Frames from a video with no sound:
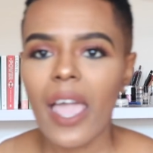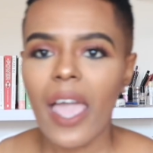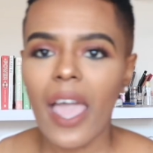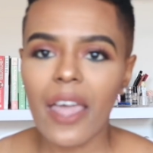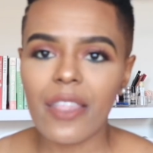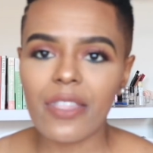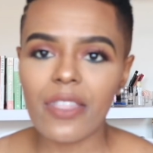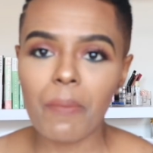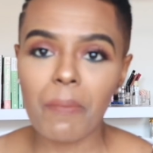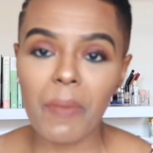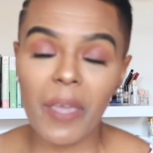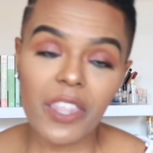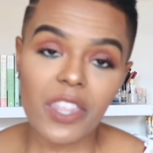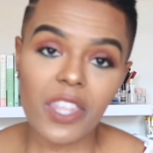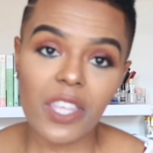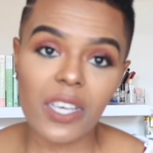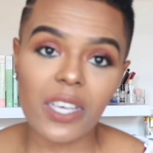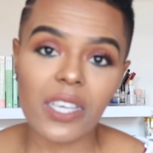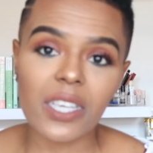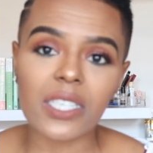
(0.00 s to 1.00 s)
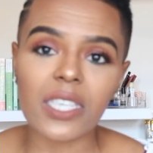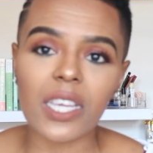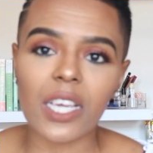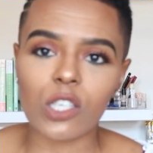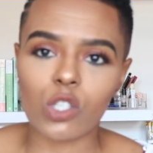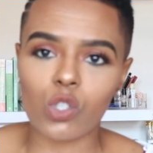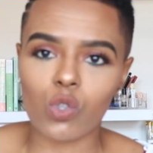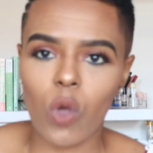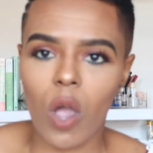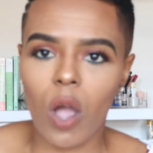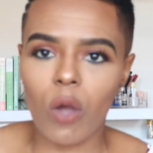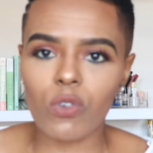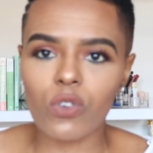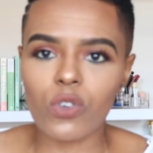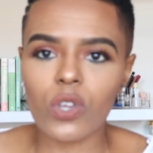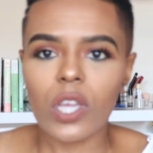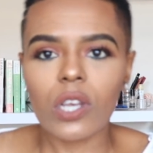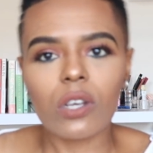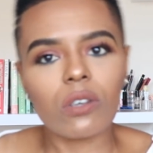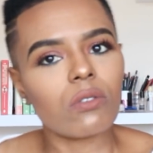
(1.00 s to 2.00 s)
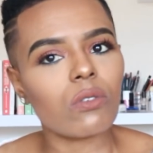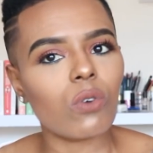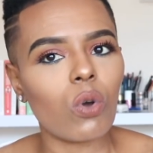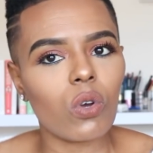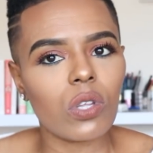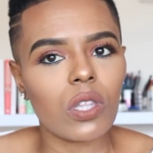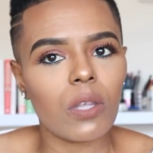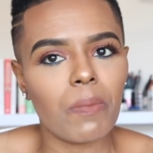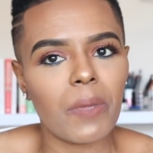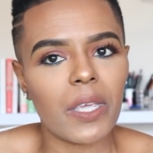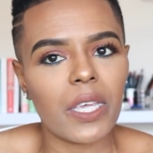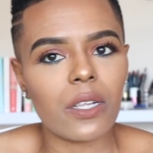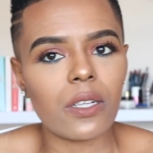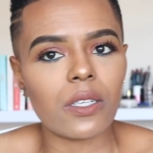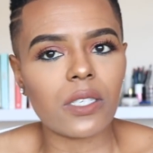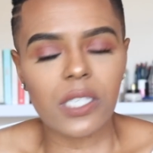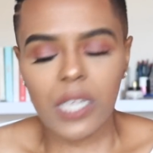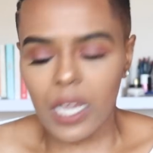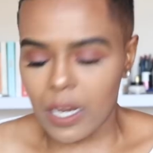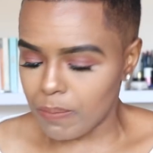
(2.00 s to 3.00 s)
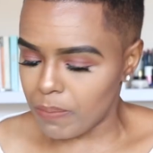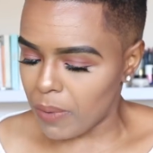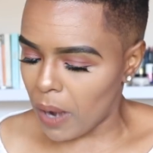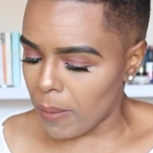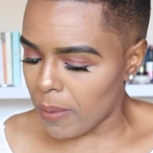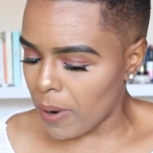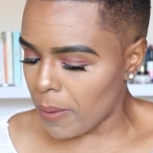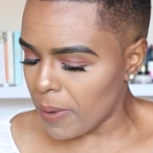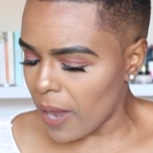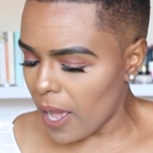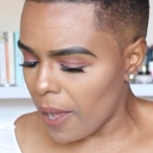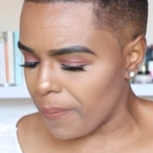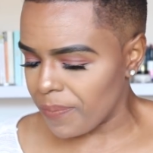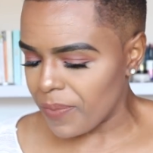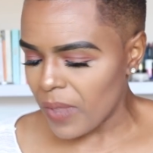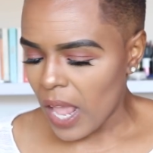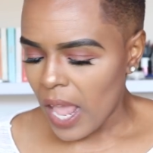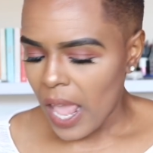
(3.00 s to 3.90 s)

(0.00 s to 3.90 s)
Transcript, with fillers: and the method as to how you can cook the meals and blah blah blah.